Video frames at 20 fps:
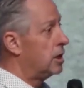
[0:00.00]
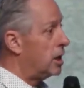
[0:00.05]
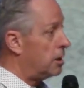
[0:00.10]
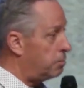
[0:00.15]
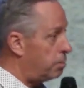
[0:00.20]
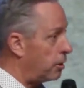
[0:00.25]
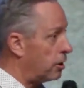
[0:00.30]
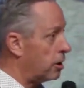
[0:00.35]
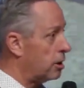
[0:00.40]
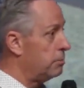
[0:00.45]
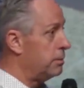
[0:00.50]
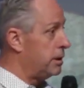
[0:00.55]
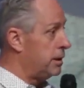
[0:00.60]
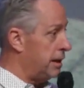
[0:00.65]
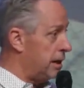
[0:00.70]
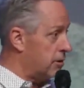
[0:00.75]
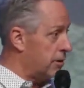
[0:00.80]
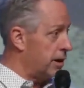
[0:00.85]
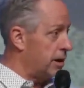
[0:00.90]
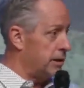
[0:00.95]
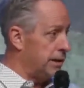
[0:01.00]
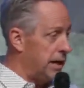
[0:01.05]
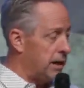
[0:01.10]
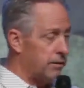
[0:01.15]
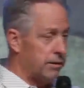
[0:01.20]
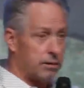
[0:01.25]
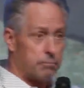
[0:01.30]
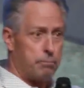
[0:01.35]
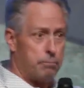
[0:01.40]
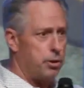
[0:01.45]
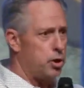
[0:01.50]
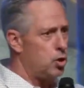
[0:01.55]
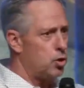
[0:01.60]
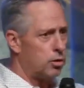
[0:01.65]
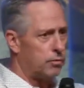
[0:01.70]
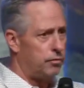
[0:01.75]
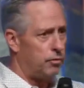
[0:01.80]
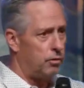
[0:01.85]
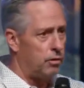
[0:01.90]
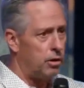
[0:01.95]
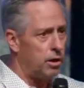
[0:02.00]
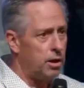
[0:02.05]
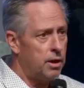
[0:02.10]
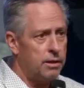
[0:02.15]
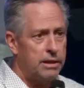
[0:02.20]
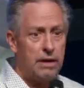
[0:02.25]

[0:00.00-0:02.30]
apartment area down there, beautiful,